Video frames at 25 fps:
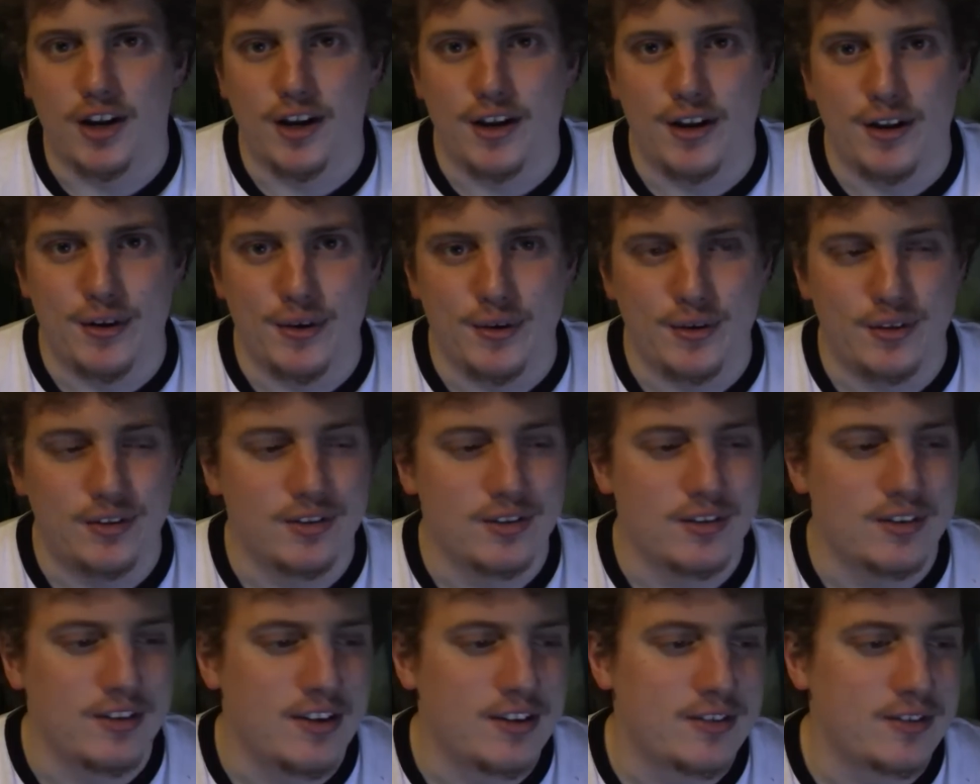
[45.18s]
clothes
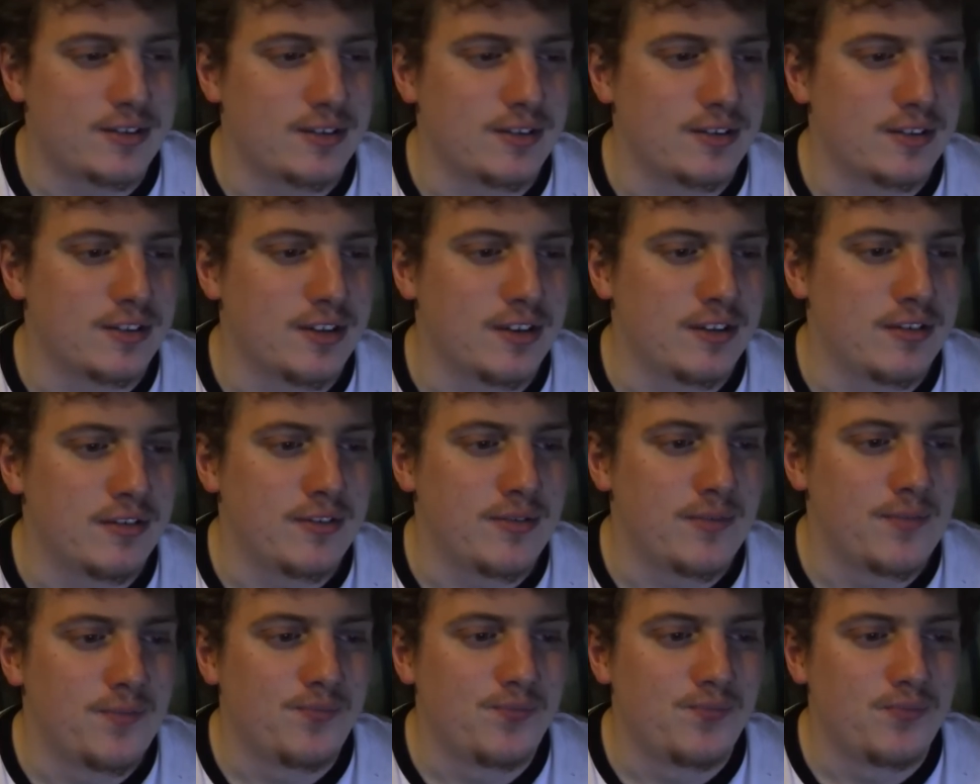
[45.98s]
and all that sort of stuff.
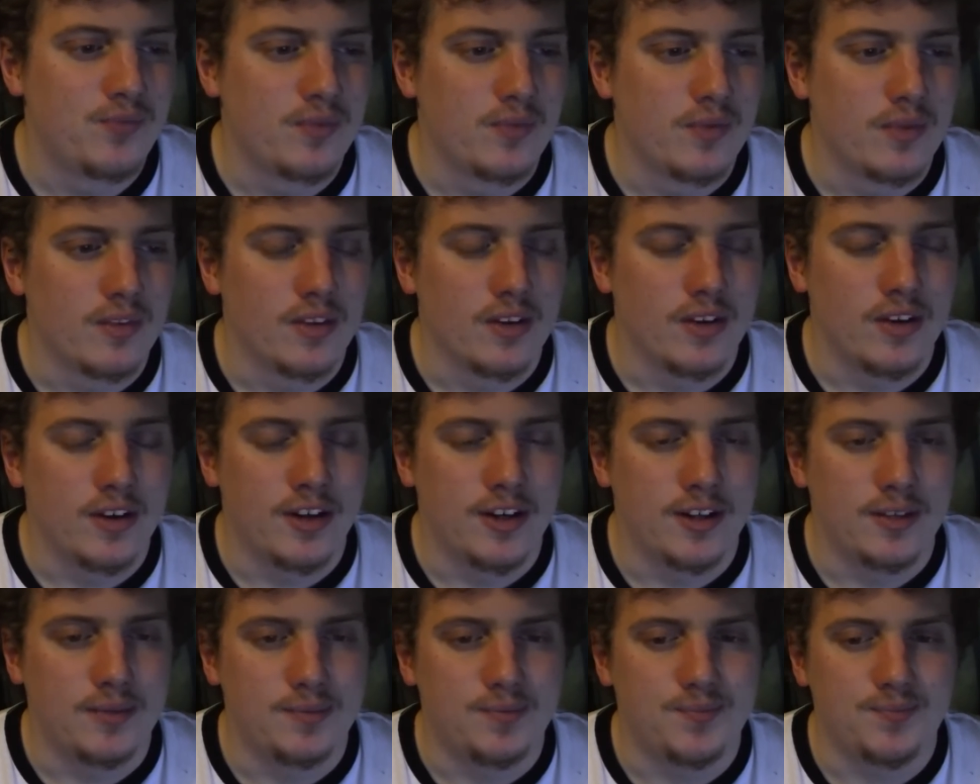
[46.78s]

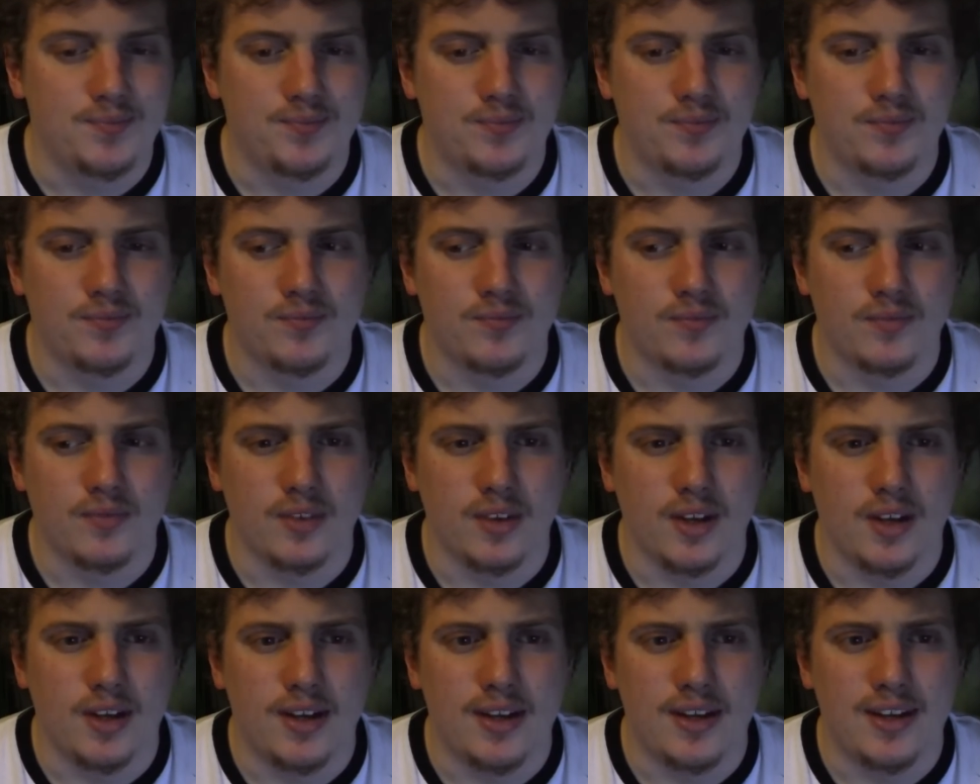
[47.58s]
Um,
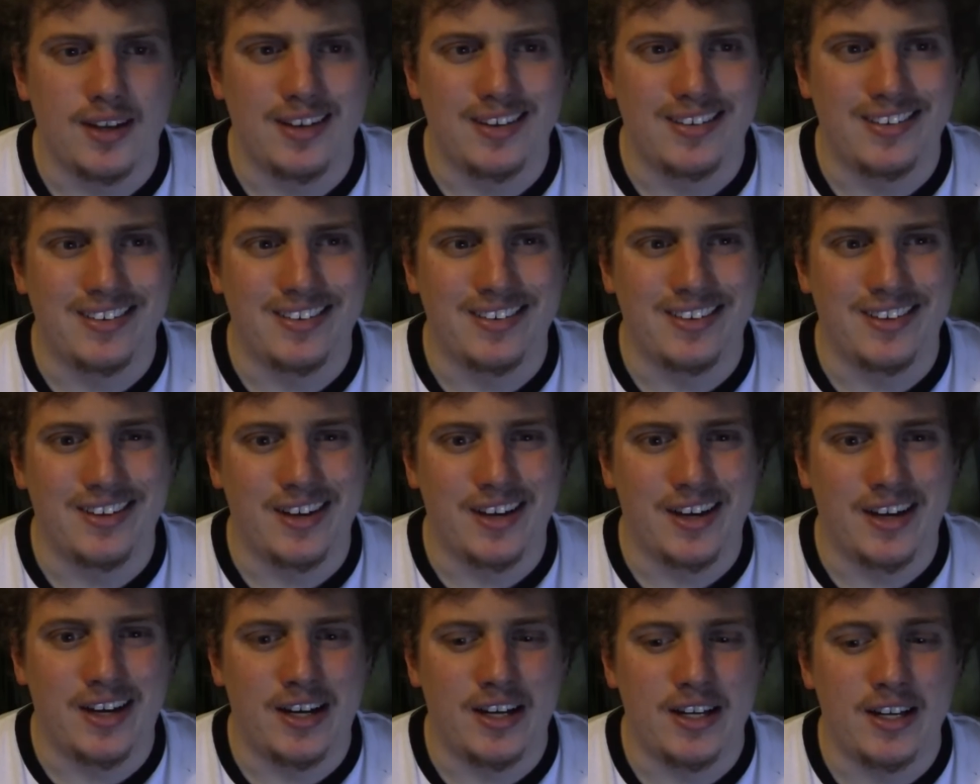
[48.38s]

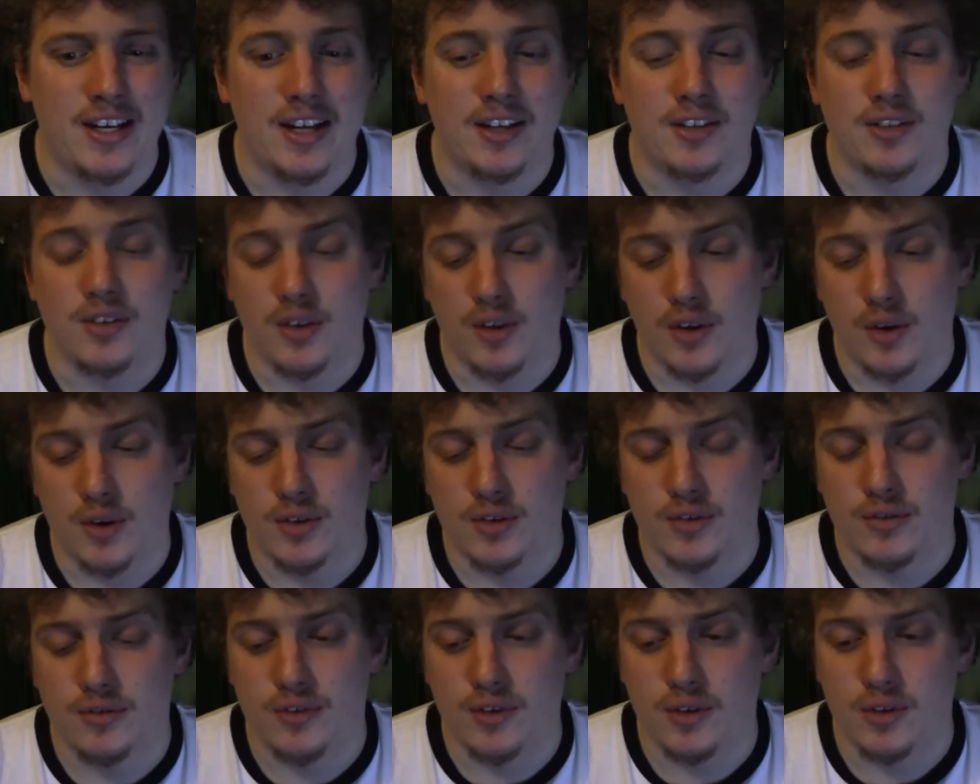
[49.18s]
and yeah, so they go
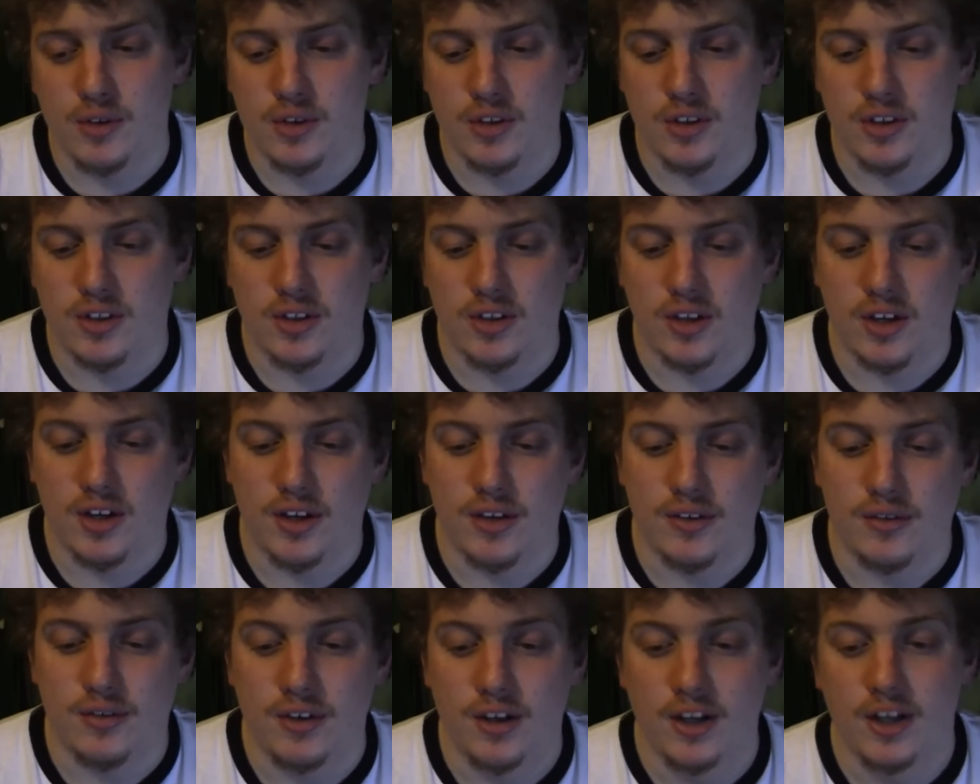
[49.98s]
to the future to
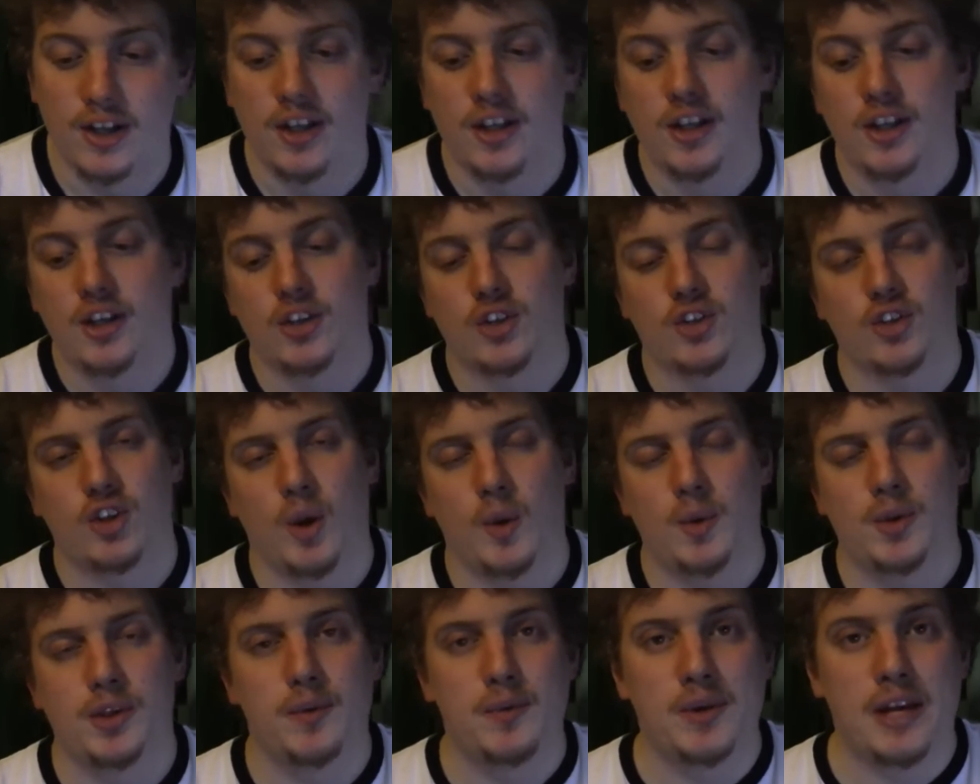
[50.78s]
kind of
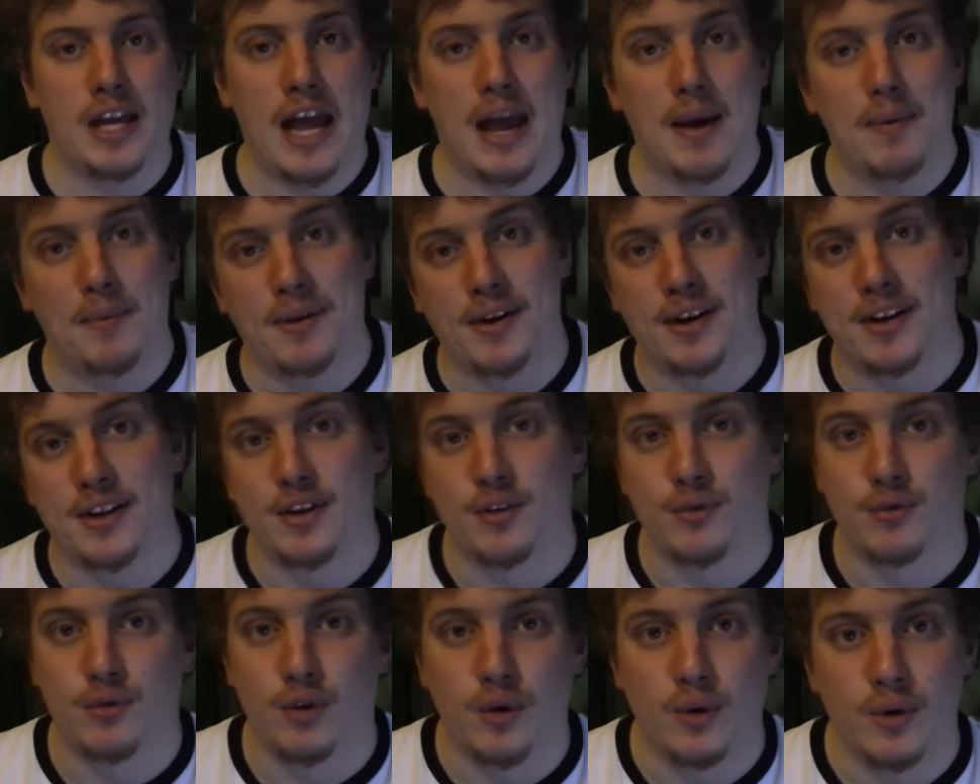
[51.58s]
stop something happening
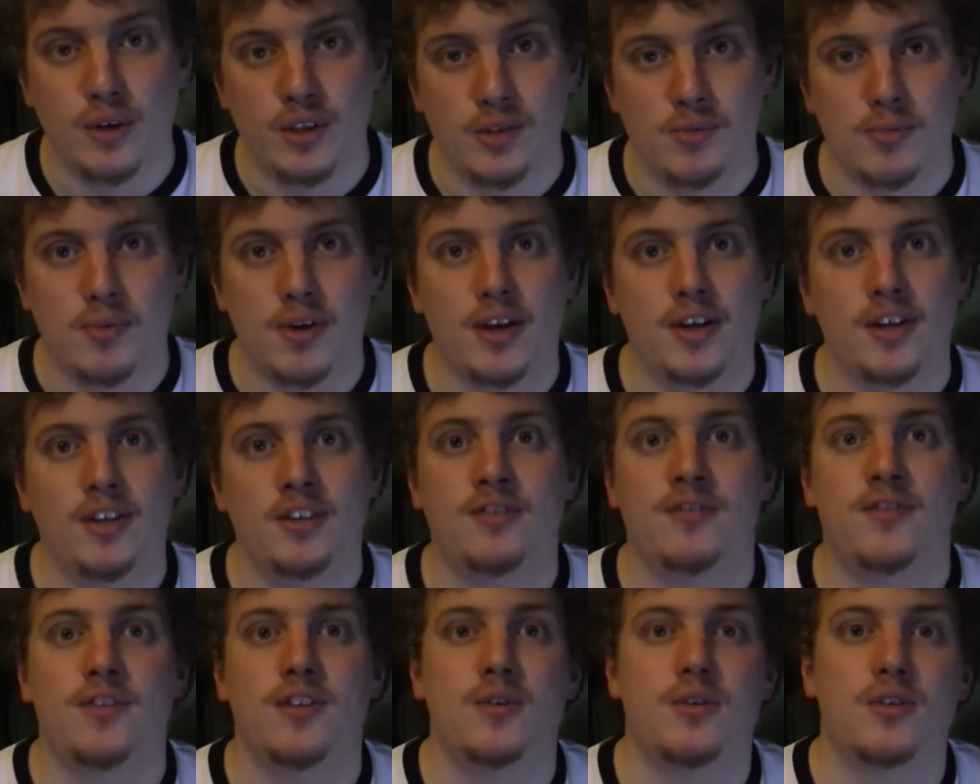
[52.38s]
that ruins
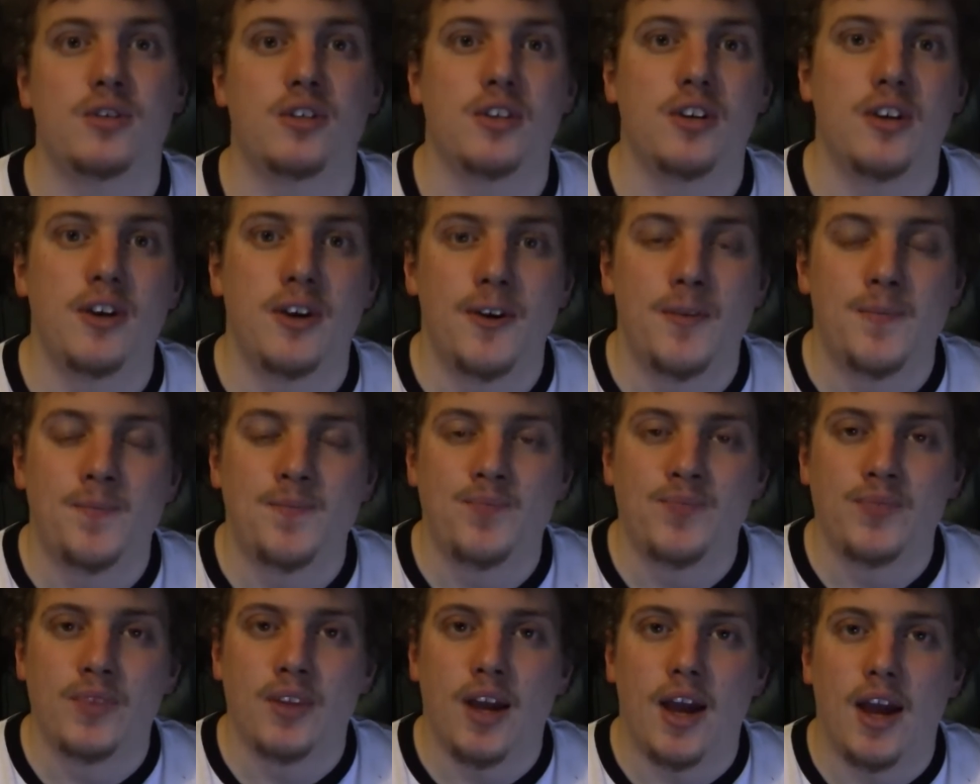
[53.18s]
Marty's future,
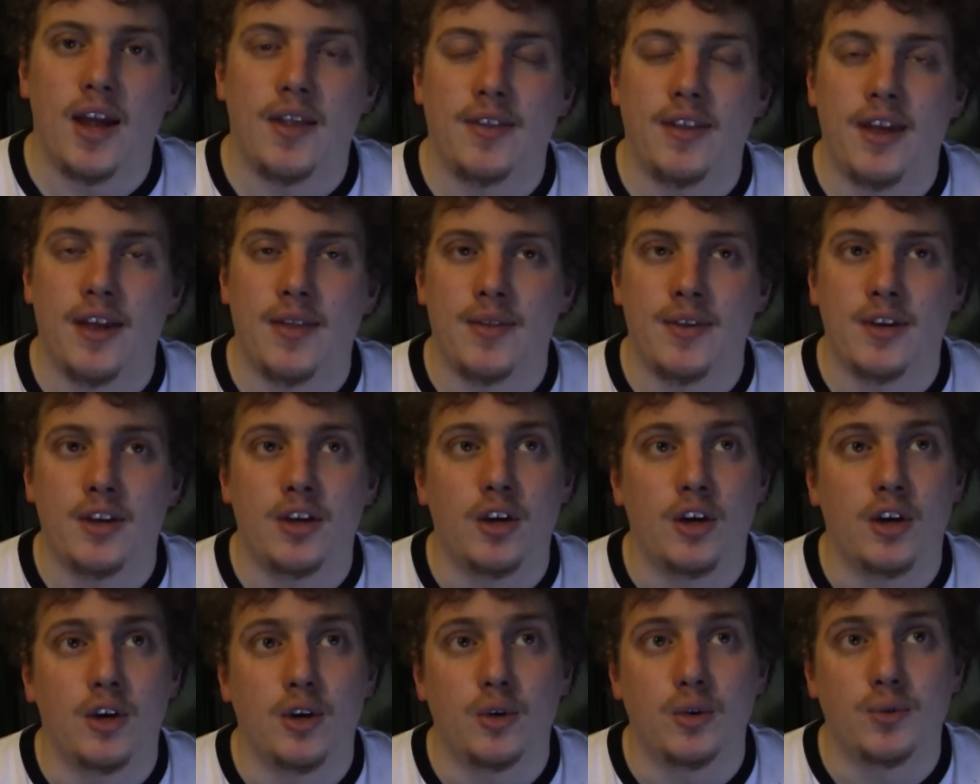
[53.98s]
and then they
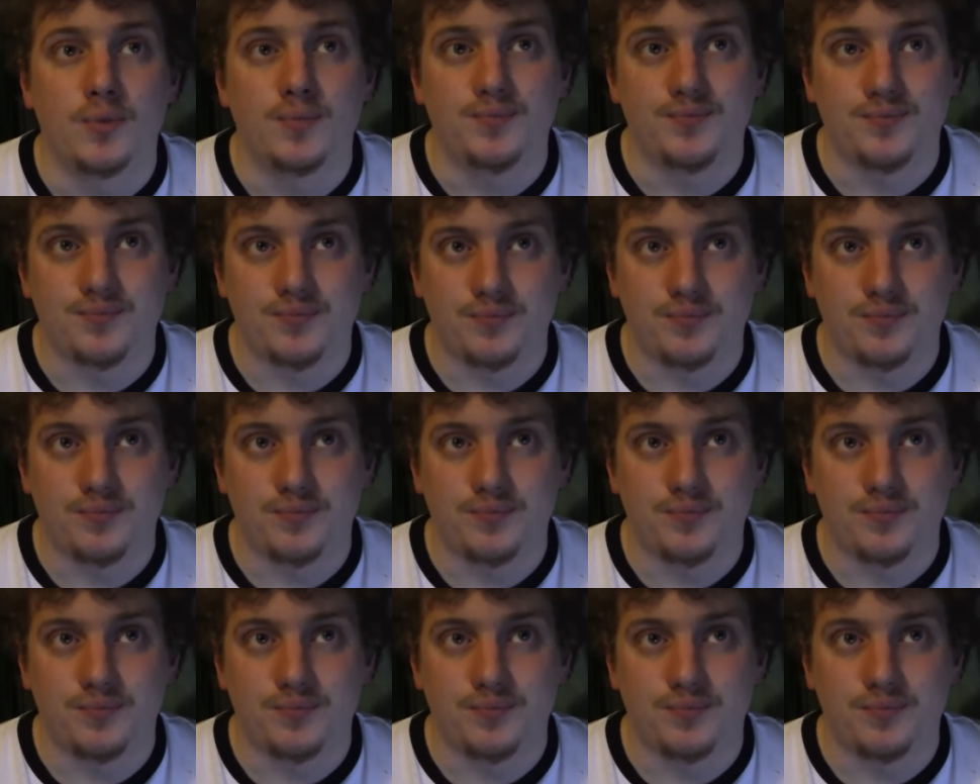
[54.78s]
go